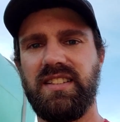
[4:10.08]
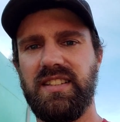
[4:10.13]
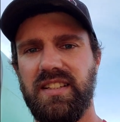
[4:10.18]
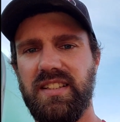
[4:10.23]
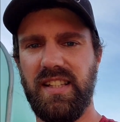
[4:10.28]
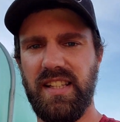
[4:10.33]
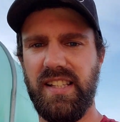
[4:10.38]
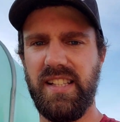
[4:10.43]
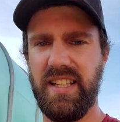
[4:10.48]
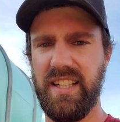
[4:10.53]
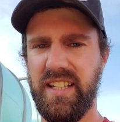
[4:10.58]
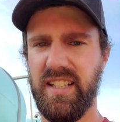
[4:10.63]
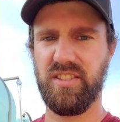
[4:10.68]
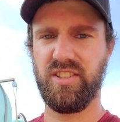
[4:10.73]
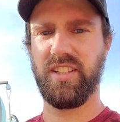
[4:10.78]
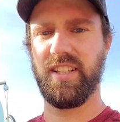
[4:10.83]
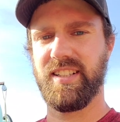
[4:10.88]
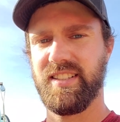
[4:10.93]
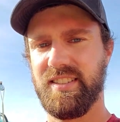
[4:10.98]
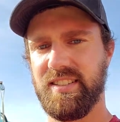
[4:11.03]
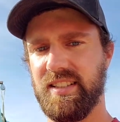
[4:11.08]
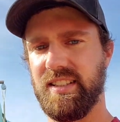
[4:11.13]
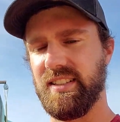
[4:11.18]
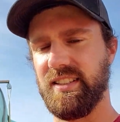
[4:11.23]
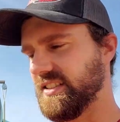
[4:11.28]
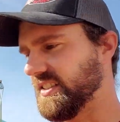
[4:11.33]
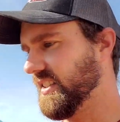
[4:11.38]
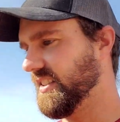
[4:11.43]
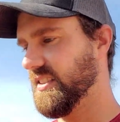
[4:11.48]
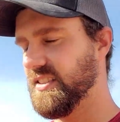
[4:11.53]
DH as
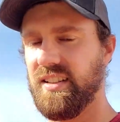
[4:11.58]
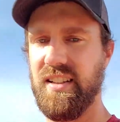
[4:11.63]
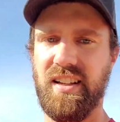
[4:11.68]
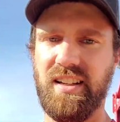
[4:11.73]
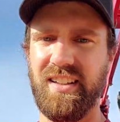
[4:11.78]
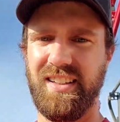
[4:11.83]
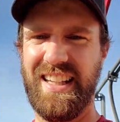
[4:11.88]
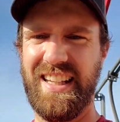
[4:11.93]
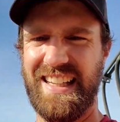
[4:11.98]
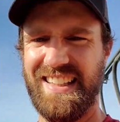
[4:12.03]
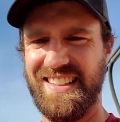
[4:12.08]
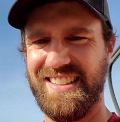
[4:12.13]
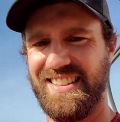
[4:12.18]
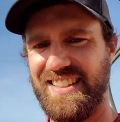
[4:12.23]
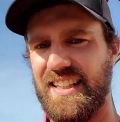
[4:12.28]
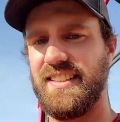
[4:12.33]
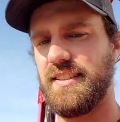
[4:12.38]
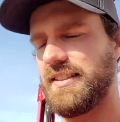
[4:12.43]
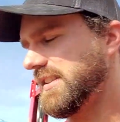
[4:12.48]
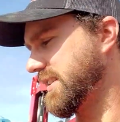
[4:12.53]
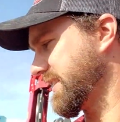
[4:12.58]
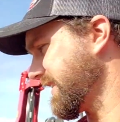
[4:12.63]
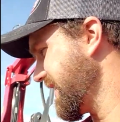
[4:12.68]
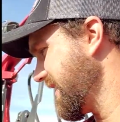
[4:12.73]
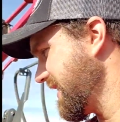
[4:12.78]
in Dennis Hasnick,